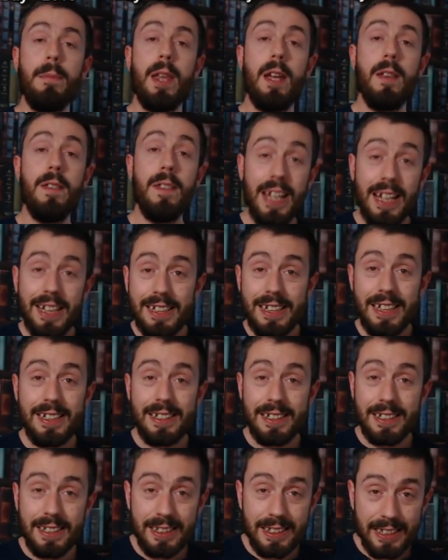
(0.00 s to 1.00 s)
this is
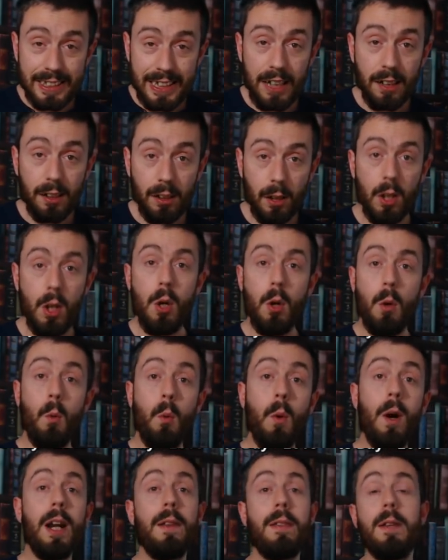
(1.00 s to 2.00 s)
still
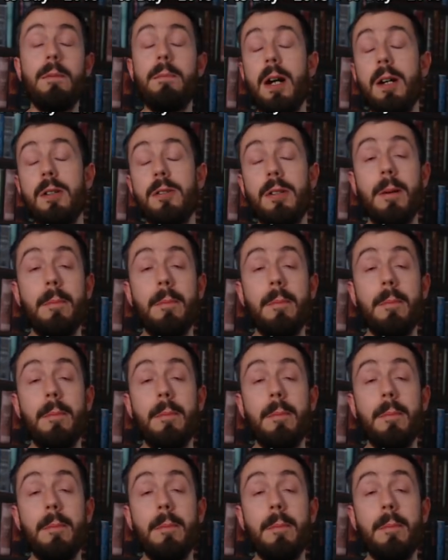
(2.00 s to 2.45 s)
one of the most